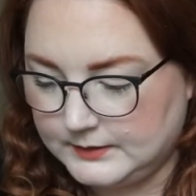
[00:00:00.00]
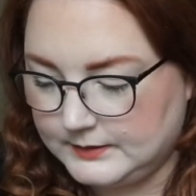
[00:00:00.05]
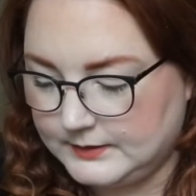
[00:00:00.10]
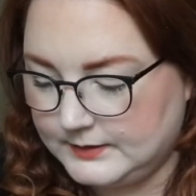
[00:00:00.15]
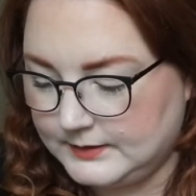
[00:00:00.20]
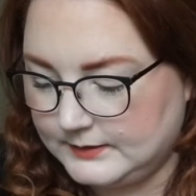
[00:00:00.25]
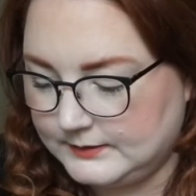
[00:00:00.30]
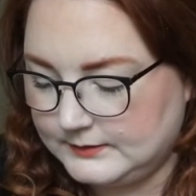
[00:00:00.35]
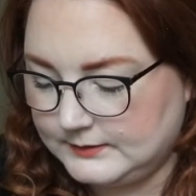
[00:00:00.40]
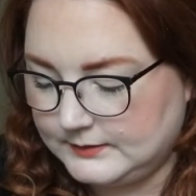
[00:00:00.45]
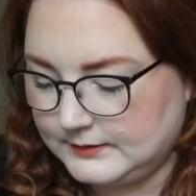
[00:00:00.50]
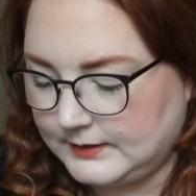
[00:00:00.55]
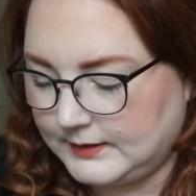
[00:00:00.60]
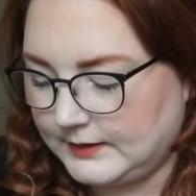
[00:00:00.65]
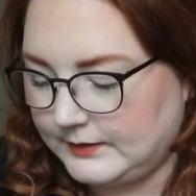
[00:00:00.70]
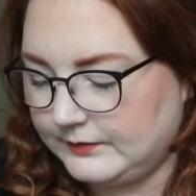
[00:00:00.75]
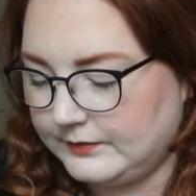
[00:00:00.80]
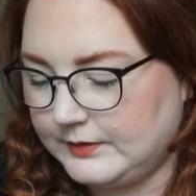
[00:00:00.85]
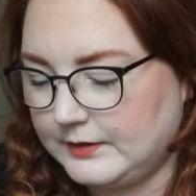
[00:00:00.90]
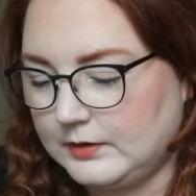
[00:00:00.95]
yes. I
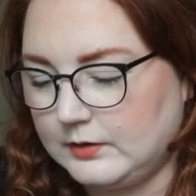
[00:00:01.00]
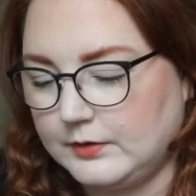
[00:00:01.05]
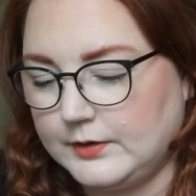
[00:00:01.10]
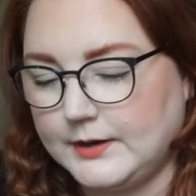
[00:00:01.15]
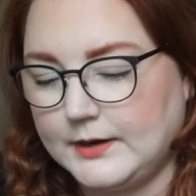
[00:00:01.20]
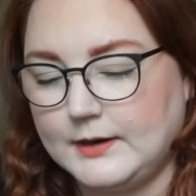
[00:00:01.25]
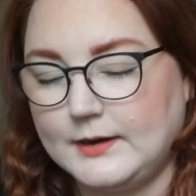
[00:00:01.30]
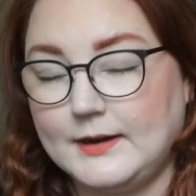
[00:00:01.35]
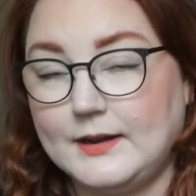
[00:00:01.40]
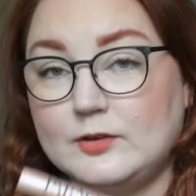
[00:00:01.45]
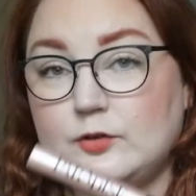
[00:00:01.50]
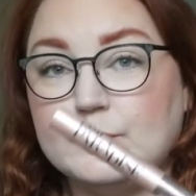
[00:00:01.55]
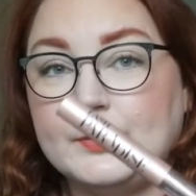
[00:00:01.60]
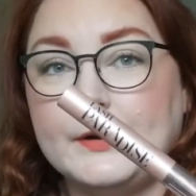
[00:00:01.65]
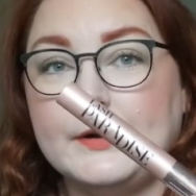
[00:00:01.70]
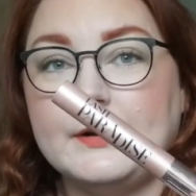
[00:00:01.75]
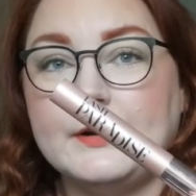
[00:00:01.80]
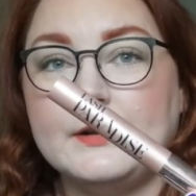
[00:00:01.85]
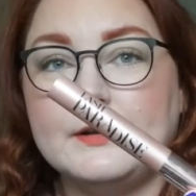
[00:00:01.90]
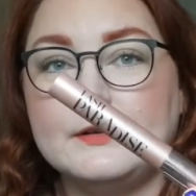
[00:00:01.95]
have the L'Oreal Lash
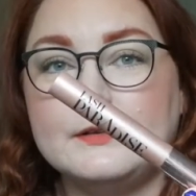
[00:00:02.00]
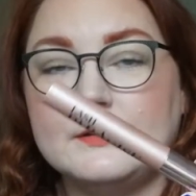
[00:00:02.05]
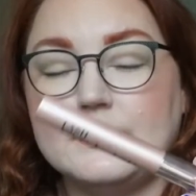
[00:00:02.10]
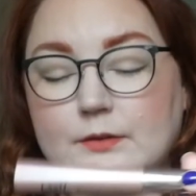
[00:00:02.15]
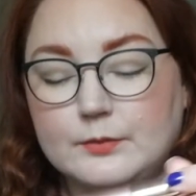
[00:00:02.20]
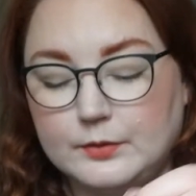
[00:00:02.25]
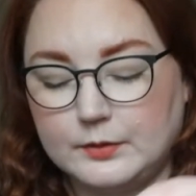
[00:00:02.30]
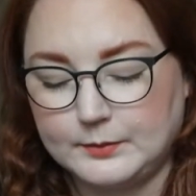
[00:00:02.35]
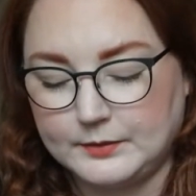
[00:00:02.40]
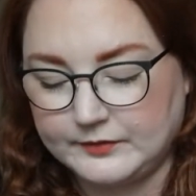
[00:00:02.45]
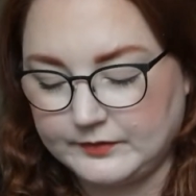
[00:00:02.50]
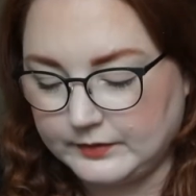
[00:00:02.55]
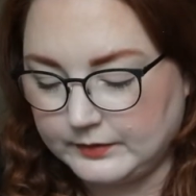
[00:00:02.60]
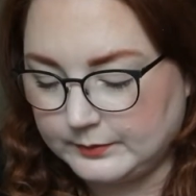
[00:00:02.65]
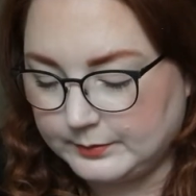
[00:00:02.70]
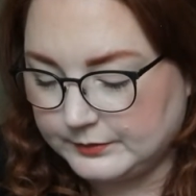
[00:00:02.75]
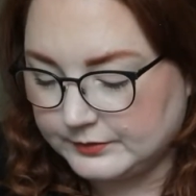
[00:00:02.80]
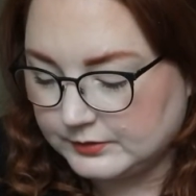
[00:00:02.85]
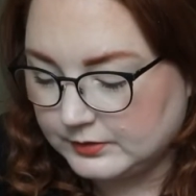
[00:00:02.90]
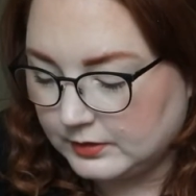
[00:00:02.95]
Paradise, it's one of my
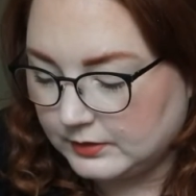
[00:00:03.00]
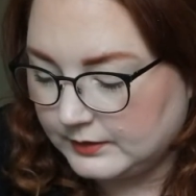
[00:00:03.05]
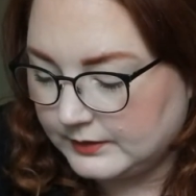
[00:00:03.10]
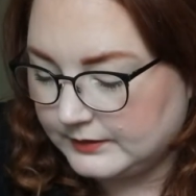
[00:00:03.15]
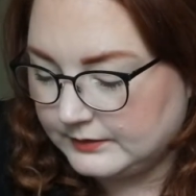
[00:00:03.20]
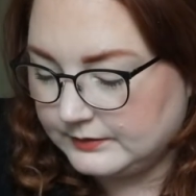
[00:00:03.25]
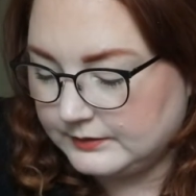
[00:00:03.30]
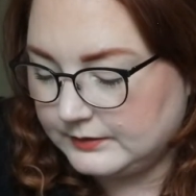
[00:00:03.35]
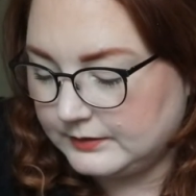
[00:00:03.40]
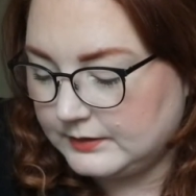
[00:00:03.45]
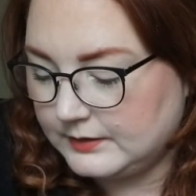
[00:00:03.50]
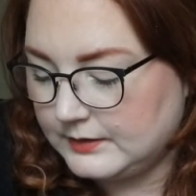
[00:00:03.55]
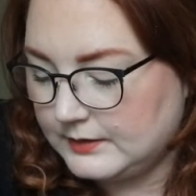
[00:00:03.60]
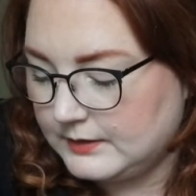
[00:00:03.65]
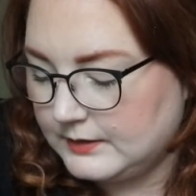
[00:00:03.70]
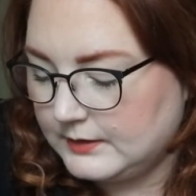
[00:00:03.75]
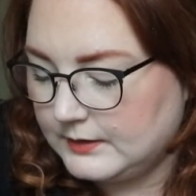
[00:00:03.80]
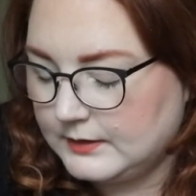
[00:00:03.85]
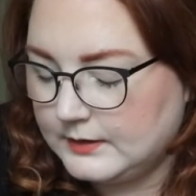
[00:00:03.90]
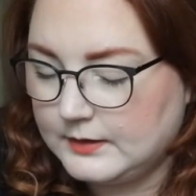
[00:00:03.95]
favorite mascaras.
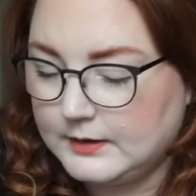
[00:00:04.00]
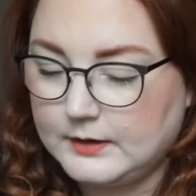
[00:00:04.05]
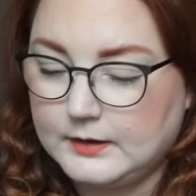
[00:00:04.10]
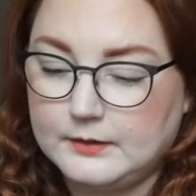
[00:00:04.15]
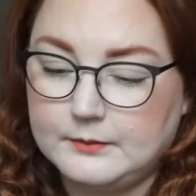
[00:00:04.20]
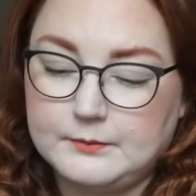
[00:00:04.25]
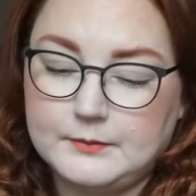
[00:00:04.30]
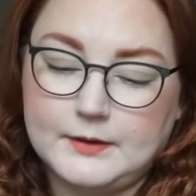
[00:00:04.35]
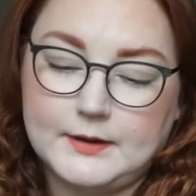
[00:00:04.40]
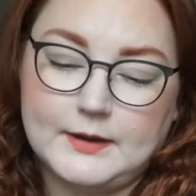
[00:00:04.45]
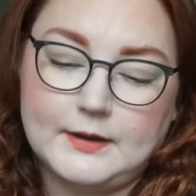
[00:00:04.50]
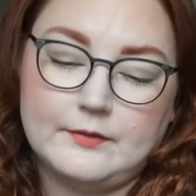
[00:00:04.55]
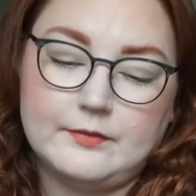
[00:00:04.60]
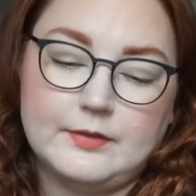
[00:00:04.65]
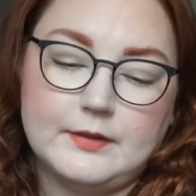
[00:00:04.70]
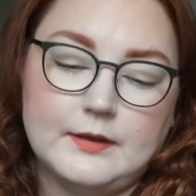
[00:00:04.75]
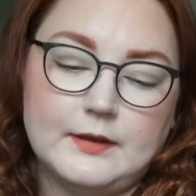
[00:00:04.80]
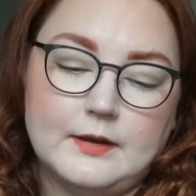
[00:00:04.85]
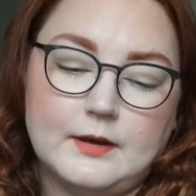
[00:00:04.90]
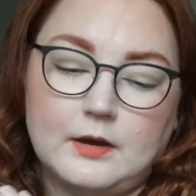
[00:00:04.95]
I have
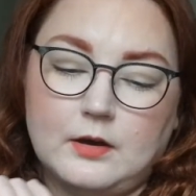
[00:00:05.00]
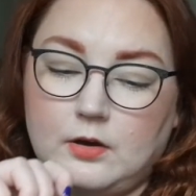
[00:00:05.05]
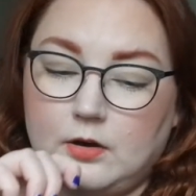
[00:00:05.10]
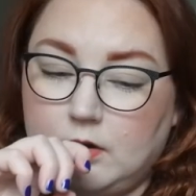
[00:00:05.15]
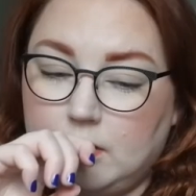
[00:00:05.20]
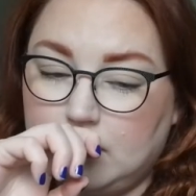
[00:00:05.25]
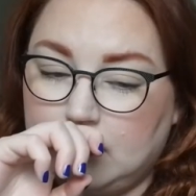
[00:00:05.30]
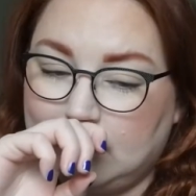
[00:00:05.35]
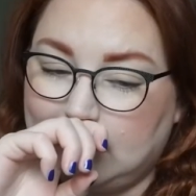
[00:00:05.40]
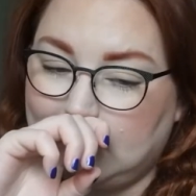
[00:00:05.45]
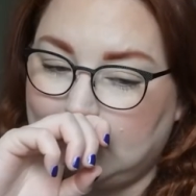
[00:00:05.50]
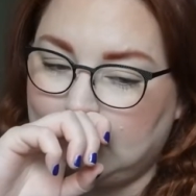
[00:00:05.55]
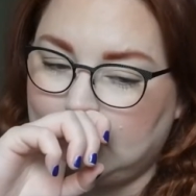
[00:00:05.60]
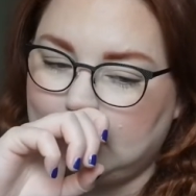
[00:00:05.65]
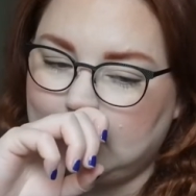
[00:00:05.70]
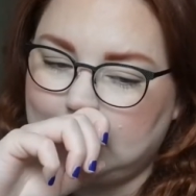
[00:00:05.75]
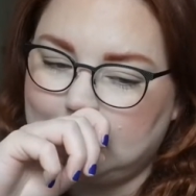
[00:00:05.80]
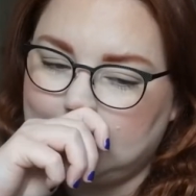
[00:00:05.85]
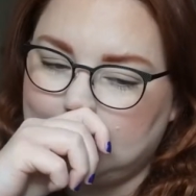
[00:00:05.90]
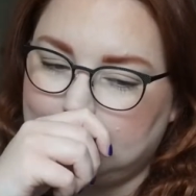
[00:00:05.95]
the
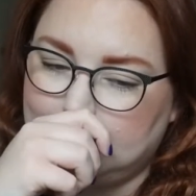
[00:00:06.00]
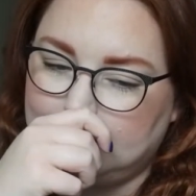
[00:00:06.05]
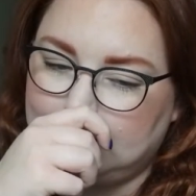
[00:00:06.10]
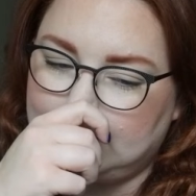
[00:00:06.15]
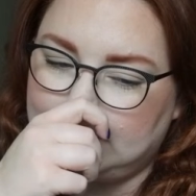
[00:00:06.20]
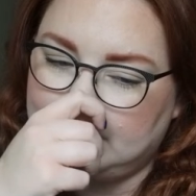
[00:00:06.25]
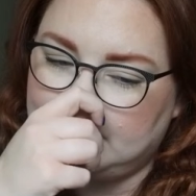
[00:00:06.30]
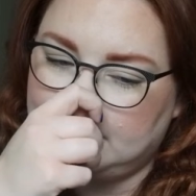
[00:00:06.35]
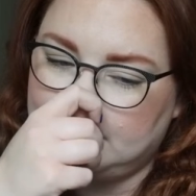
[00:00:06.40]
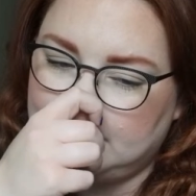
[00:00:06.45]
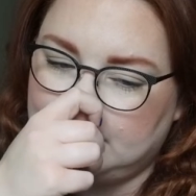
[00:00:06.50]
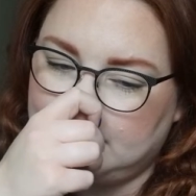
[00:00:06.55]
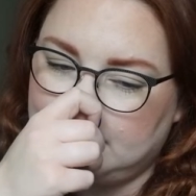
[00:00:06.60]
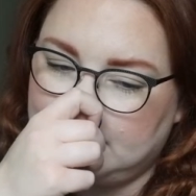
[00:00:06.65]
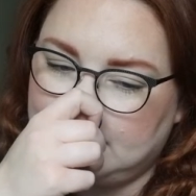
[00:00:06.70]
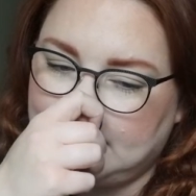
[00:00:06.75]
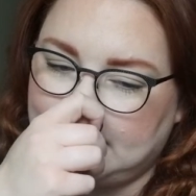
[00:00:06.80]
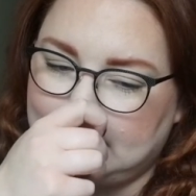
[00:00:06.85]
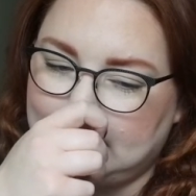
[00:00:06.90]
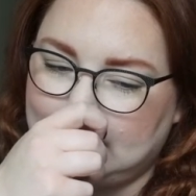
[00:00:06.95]
Ahana
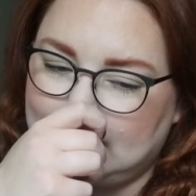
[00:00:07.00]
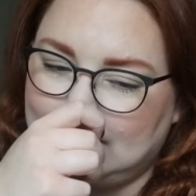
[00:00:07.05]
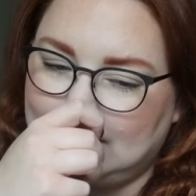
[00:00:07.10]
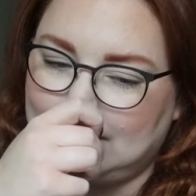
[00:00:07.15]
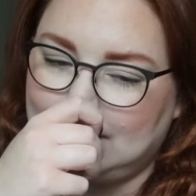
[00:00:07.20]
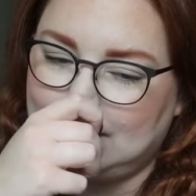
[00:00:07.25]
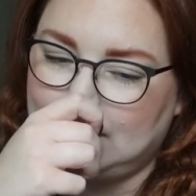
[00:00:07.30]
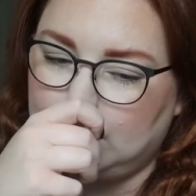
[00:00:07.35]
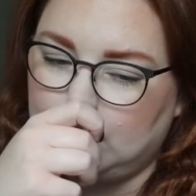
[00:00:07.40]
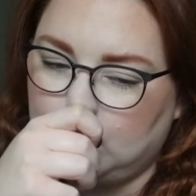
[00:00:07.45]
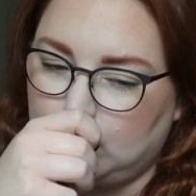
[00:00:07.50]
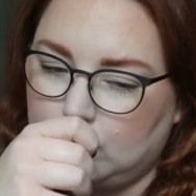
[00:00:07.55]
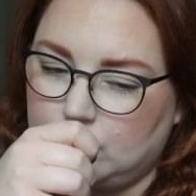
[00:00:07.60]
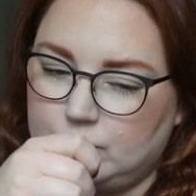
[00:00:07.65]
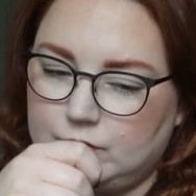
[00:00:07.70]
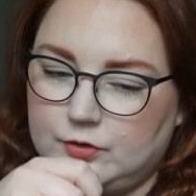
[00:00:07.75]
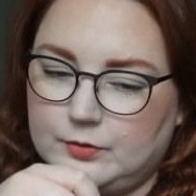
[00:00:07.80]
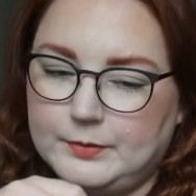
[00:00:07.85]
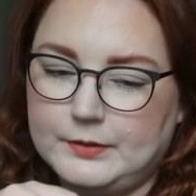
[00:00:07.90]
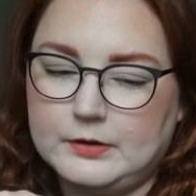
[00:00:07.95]
Dead Sea
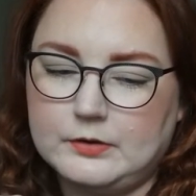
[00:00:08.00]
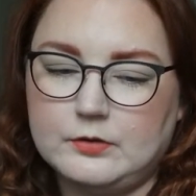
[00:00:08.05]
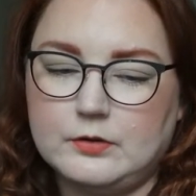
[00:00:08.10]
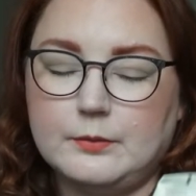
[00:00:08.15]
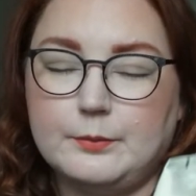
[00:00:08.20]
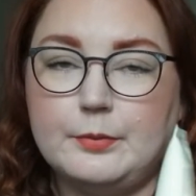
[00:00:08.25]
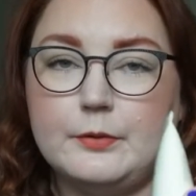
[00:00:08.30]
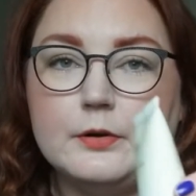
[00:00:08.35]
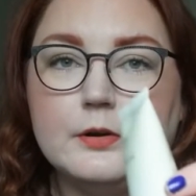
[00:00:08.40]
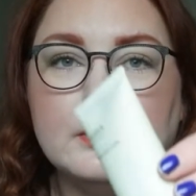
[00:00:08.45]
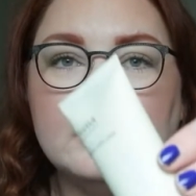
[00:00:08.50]
Water Mineral Body